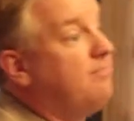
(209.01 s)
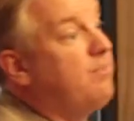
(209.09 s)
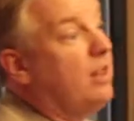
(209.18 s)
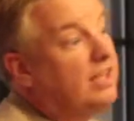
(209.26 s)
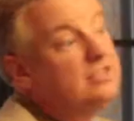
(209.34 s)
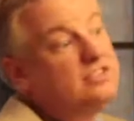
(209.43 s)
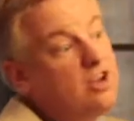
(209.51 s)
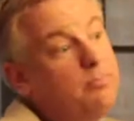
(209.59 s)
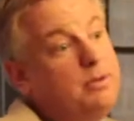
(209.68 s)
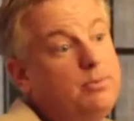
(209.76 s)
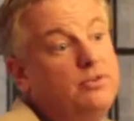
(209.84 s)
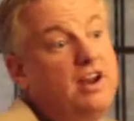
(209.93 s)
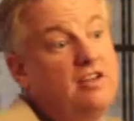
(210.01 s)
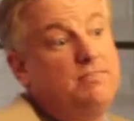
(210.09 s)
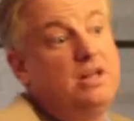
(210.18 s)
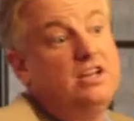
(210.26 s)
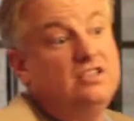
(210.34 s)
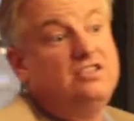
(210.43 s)
like to tell people that I've been
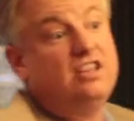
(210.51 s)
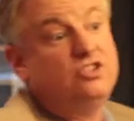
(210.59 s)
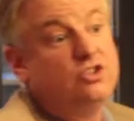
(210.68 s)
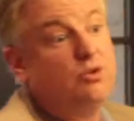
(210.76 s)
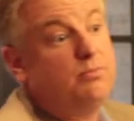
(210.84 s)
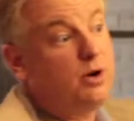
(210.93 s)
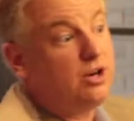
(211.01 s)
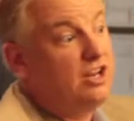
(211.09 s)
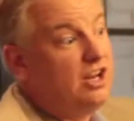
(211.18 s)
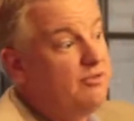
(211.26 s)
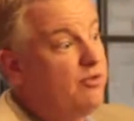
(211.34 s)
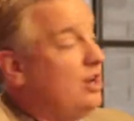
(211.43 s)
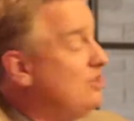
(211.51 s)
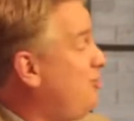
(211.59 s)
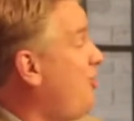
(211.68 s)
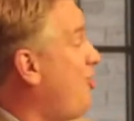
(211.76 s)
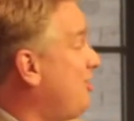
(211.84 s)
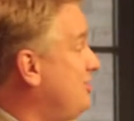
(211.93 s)
in digital marketing for as
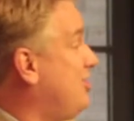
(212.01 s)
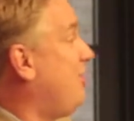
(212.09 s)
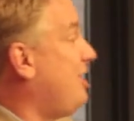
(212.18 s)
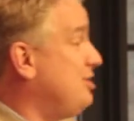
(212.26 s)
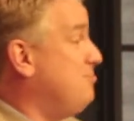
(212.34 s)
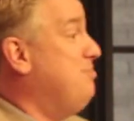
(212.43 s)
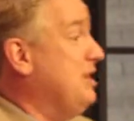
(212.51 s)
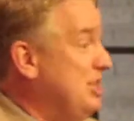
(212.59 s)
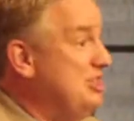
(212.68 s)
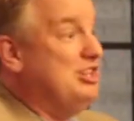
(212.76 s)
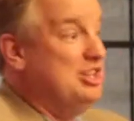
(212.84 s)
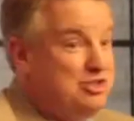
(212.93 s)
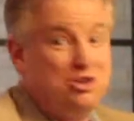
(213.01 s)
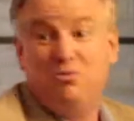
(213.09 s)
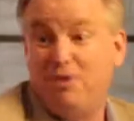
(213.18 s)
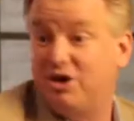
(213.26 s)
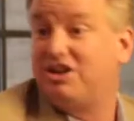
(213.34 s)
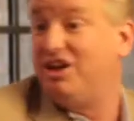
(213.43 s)
long as there has been digital
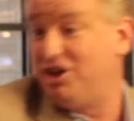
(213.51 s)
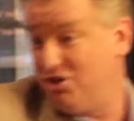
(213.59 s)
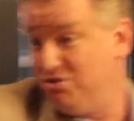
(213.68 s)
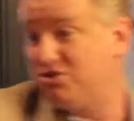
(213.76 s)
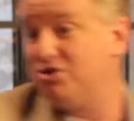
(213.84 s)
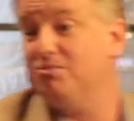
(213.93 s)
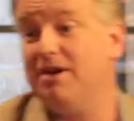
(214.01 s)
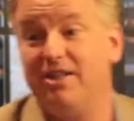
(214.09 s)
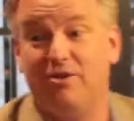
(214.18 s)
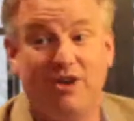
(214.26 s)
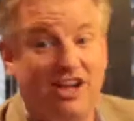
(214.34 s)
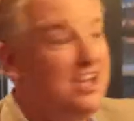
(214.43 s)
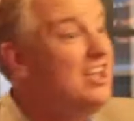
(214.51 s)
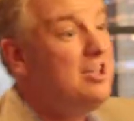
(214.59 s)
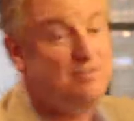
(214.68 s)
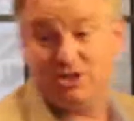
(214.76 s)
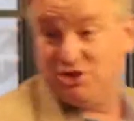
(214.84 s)
marketing. You too, by the way, because